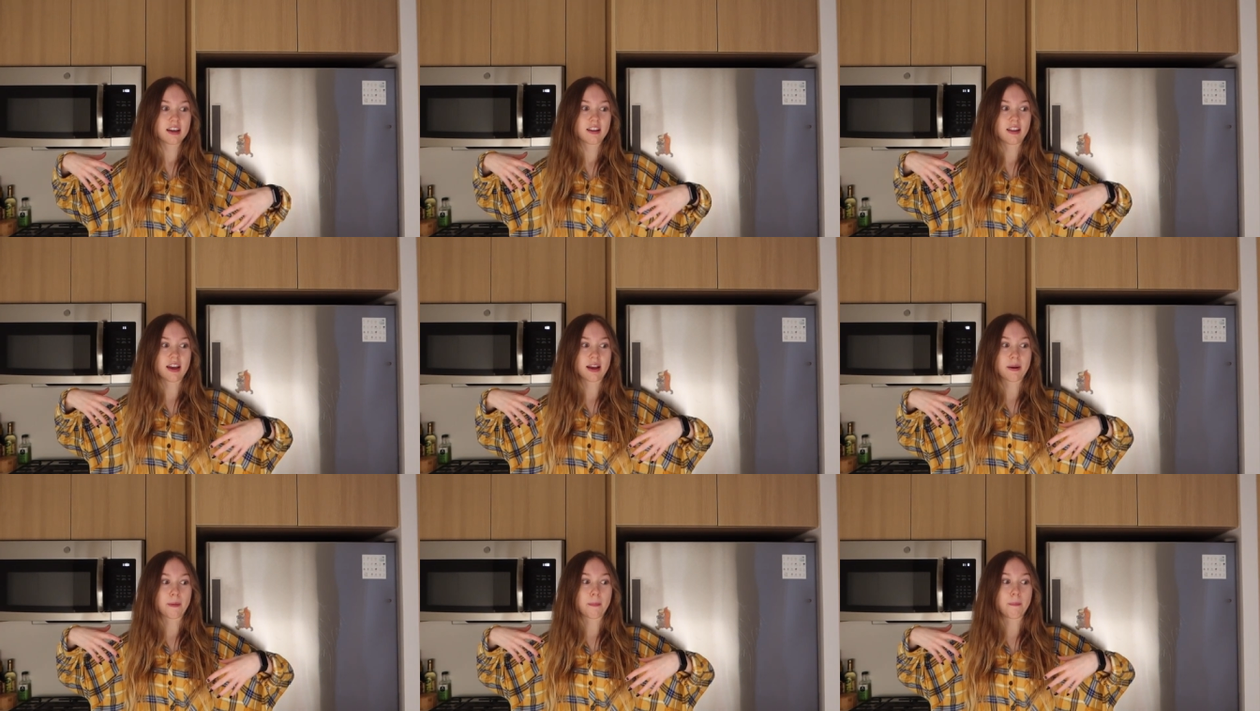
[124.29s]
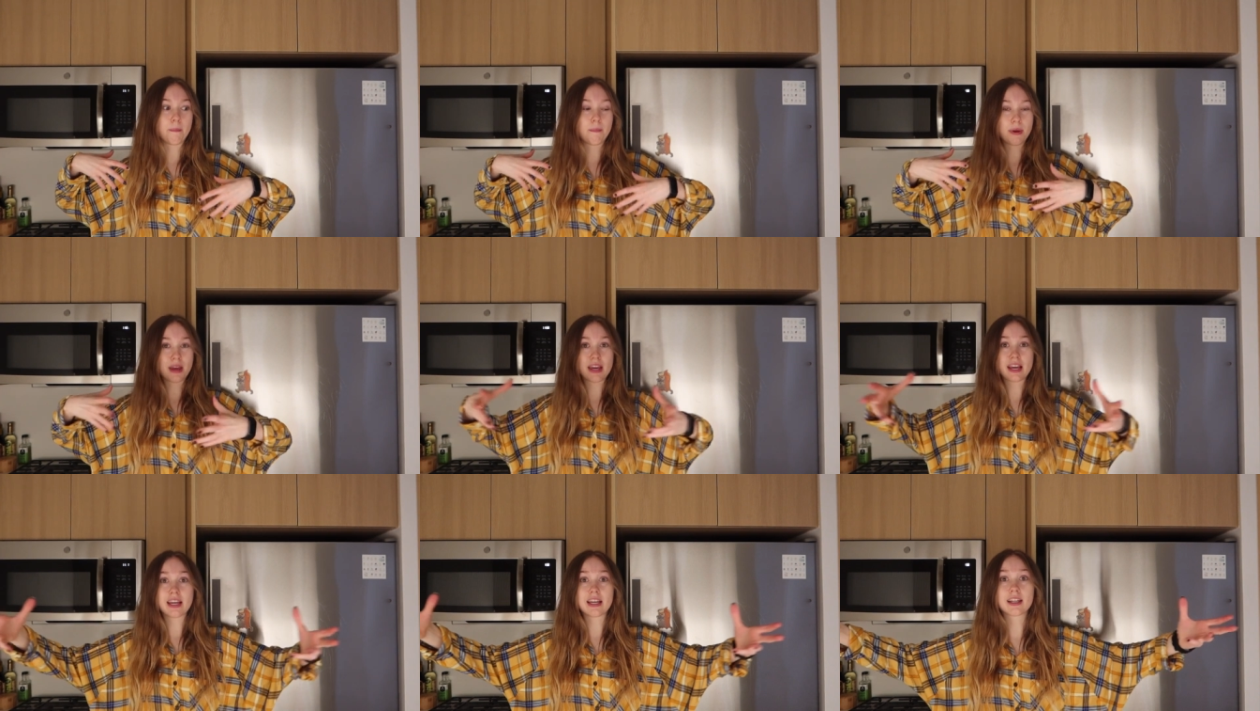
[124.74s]
like
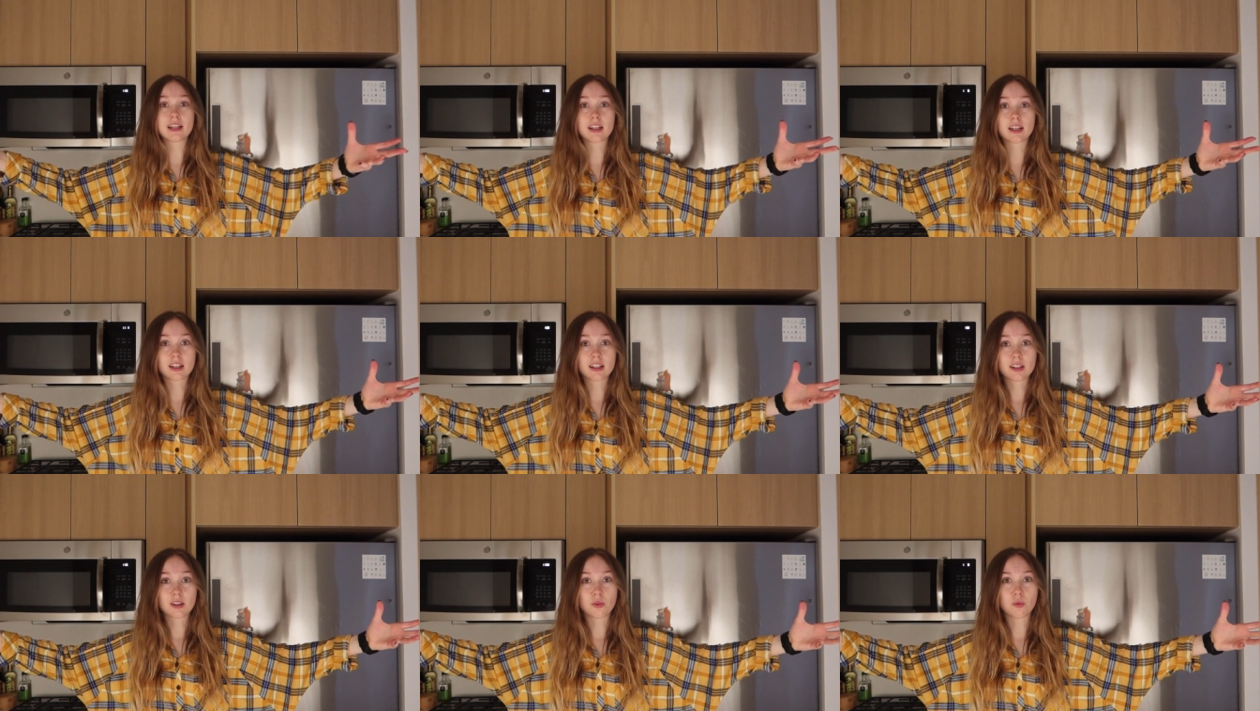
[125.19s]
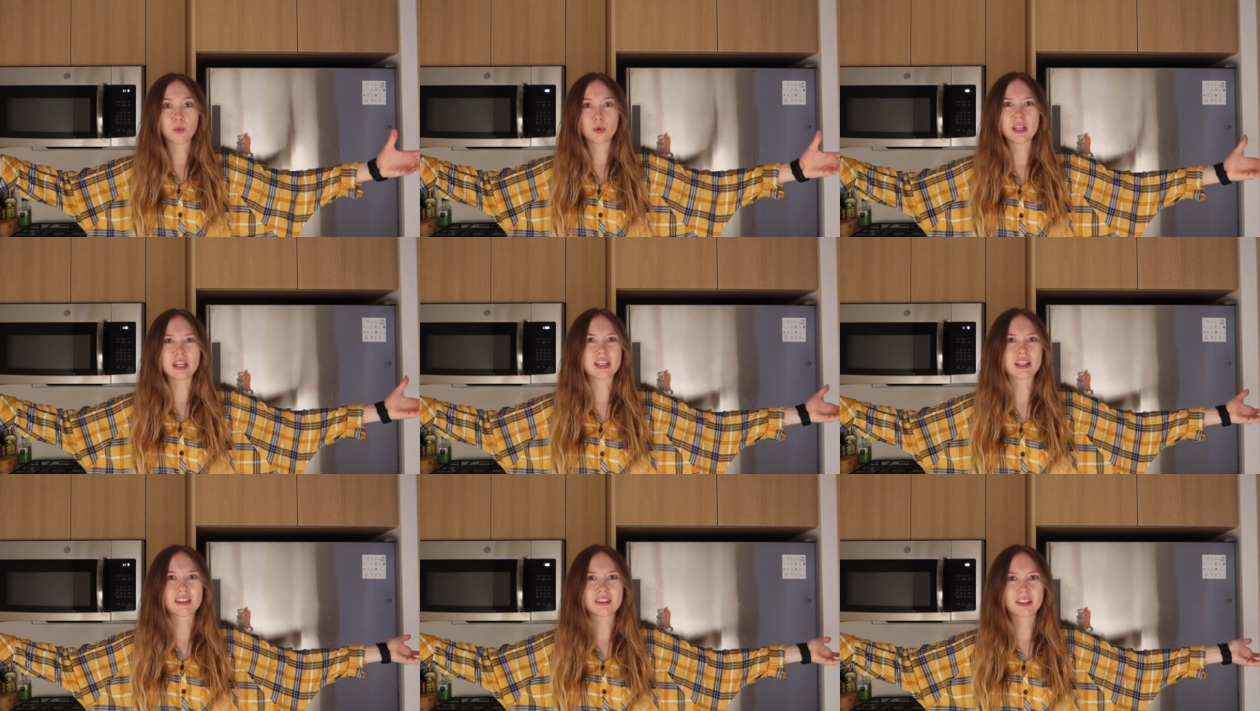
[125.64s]
big
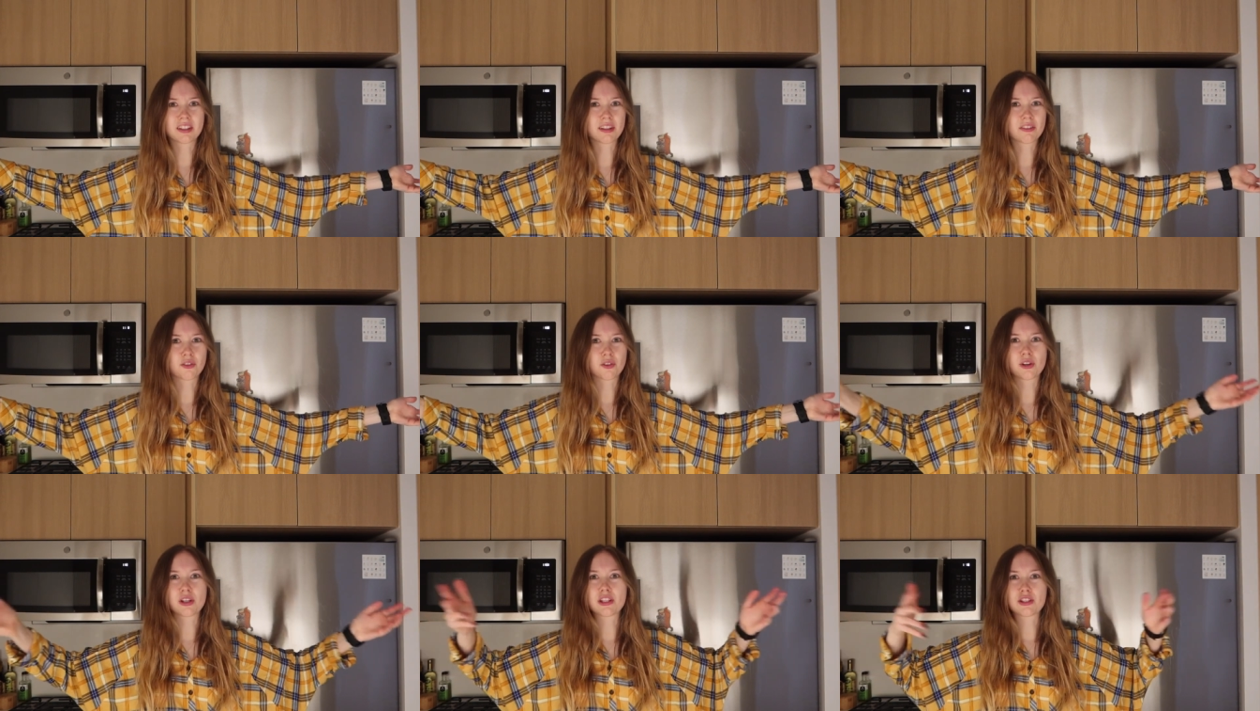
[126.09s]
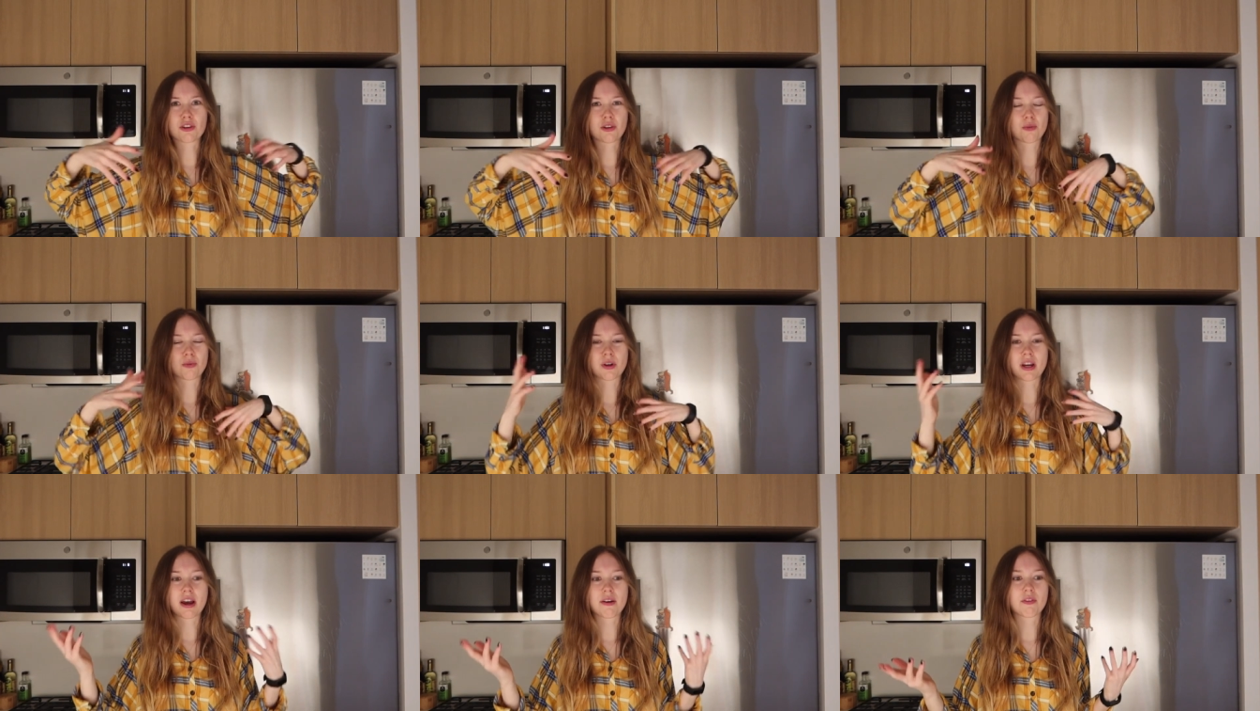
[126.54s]
week deliveries
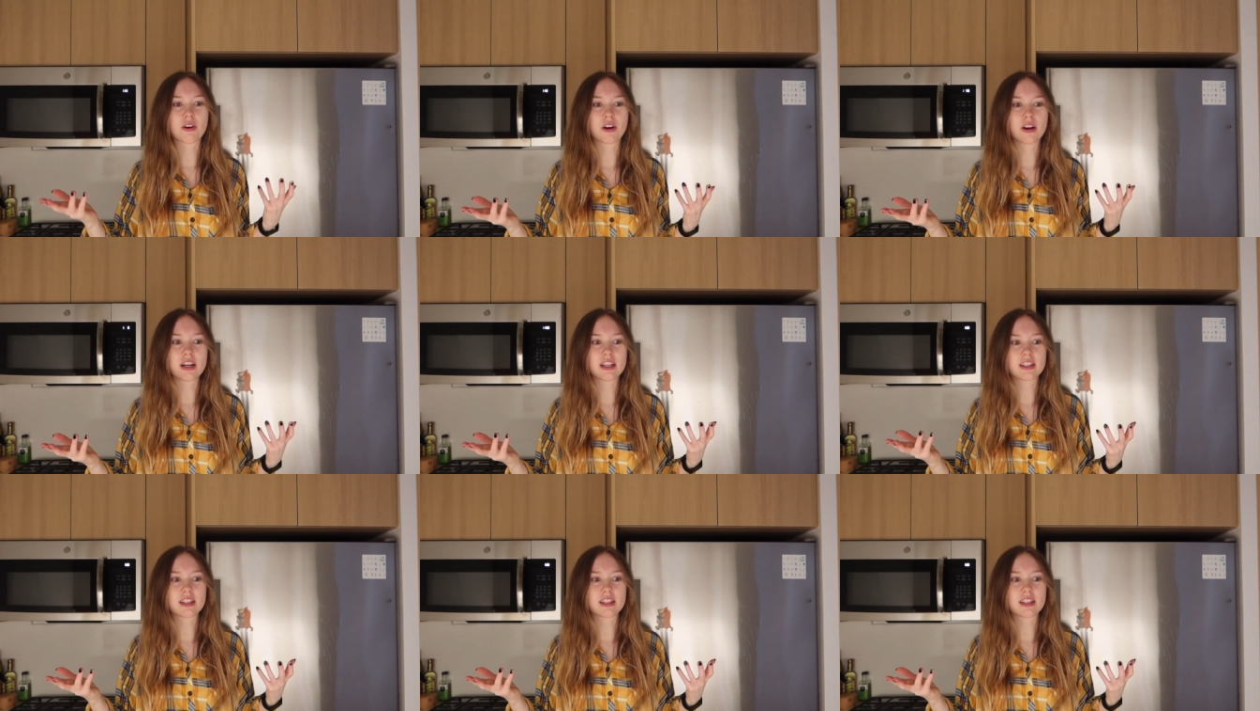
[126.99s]
or whatever,